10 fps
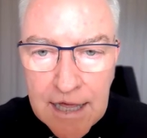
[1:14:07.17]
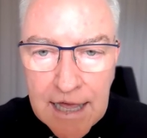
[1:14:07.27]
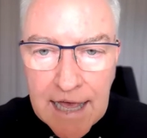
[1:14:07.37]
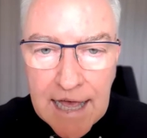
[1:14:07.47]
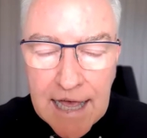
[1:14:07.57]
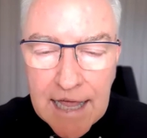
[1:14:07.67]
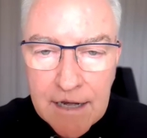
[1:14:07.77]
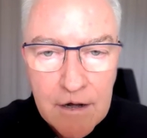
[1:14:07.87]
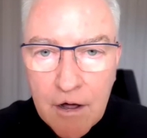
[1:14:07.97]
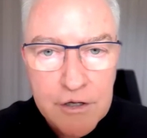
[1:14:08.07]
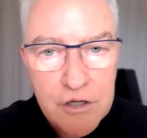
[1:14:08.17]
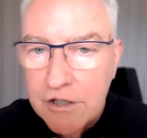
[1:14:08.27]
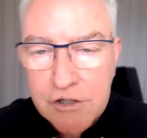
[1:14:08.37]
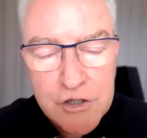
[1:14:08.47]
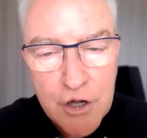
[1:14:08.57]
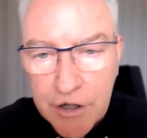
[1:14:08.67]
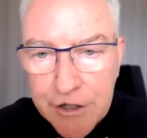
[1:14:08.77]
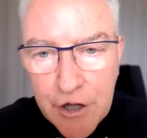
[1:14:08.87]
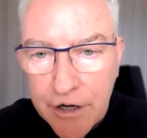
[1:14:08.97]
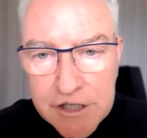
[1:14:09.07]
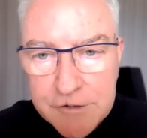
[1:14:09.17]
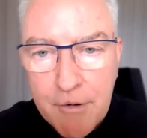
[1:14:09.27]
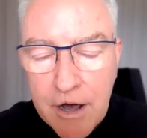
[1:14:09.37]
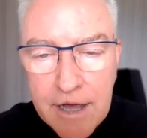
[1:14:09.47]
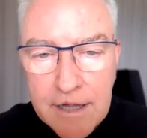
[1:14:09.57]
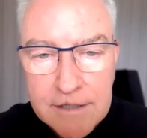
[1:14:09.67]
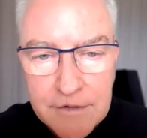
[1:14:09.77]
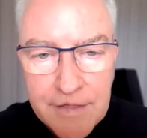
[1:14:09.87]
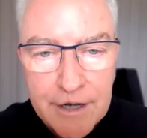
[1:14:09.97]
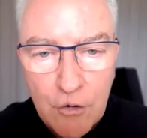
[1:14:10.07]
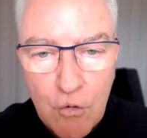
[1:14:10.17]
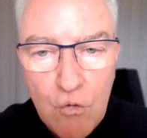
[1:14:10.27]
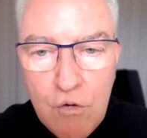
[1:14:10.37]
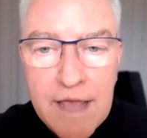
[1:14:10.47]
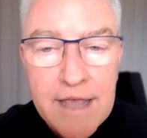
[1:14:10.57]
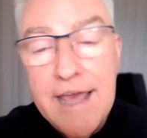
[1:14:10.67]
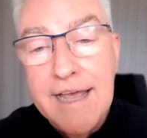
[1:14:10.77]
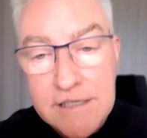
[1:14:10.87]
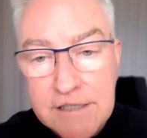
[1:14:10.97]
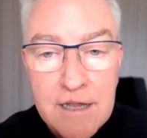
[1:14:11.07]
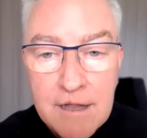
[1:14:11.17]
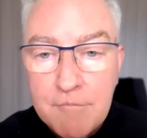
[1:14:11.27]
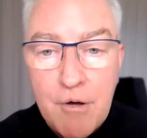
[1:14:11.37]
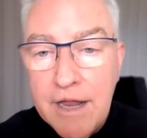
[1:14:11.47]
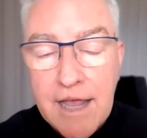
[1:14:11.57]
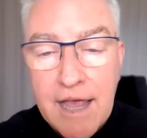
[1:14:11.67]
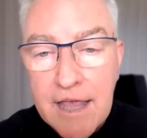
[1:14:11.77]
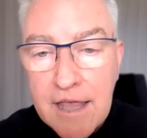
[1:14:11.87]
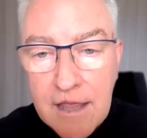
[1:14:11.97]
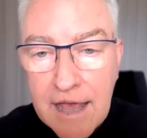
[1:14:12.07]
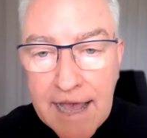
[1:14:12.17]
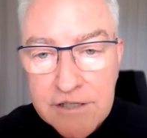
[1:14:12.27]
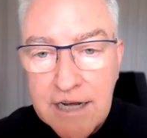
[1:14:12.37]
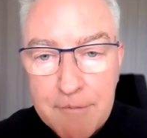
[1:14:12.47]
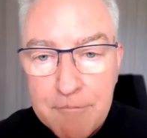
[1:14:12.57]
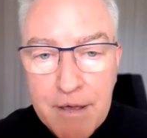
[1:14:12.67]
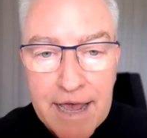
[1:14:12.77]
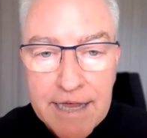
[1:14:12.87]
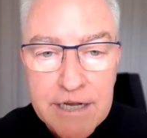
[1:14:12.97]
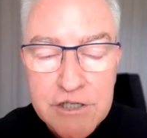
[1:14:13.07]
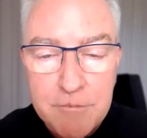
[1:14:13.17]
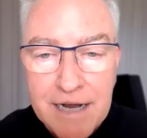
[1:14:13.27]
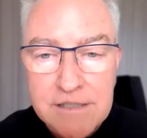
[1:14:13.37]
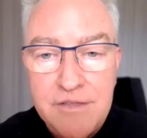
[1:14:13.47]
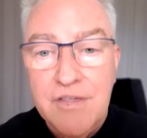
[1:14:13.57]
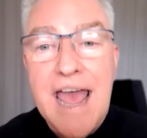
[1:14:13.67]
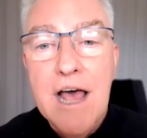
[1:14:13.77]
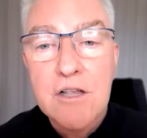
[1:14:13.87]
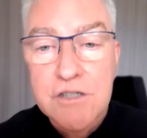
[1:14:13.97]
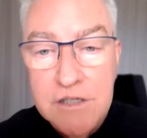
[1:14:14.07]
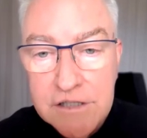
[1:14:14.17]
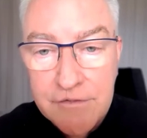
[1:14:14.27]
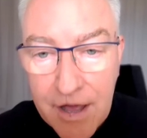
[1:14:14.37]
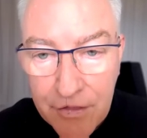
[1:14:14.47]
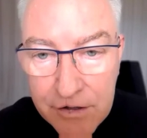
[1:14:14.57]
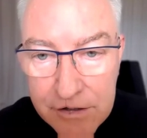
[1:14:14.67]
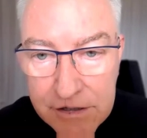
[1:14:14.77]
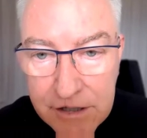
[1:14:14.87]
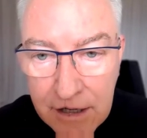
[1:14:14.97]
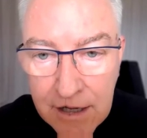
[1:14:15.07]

I certainly don't aspire to that at all. Yes, buying a house land package amongst thousands of others,